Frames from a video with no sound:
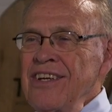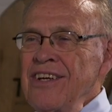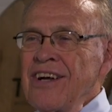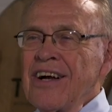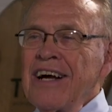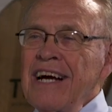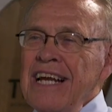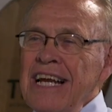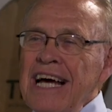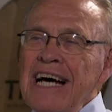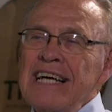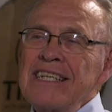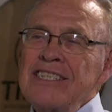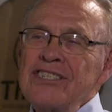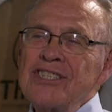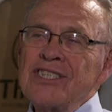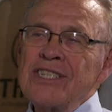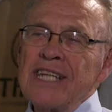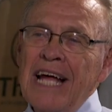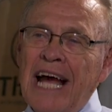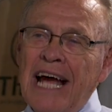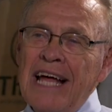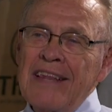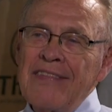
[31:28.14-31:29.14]
You're going to
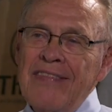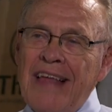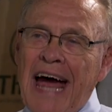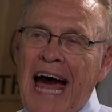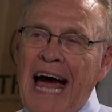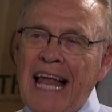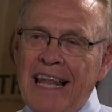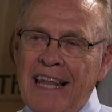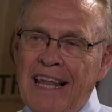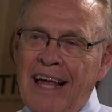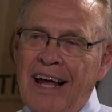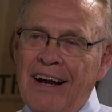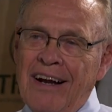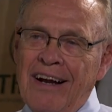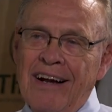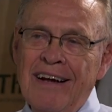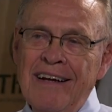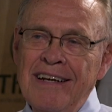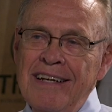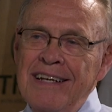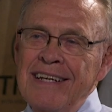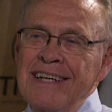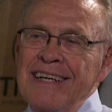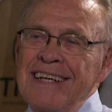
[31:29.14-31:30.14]
understand that
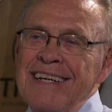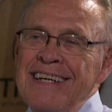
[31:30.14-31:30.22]
letter